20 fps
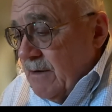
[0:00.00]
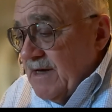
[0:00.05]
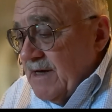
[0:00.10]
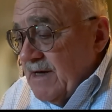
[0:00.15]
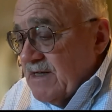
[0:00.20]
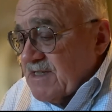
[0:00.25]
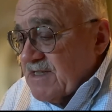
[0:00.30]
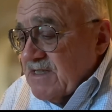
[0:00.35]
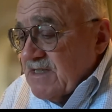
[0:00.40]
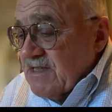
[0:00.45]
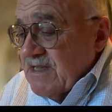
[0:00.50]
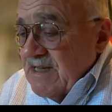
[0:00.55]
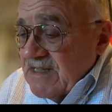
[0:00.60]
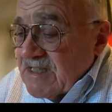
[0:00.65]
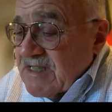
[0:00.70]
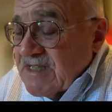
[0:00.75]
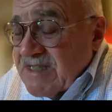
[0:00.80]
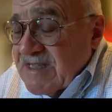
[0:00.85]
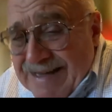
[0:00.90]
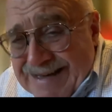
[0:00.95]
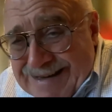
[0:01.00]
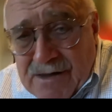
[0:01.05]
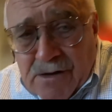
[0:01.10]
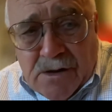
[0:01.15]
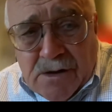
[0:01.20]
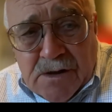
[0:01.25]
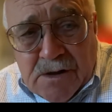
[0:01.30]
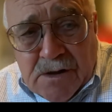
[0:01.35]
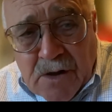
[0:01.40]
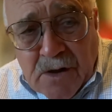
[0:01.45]
It is the
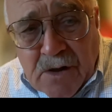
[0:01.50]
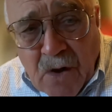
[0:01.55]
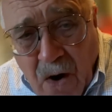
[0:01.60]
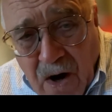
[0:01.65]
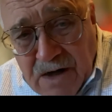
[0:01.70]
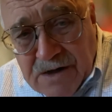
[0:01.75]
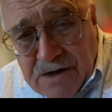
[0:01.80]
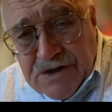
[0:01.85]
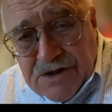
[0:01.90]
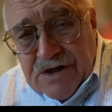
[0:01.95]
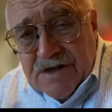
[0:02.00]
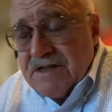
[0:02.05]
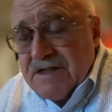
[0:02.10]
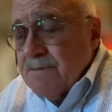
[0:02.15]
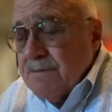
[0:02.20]
single largest,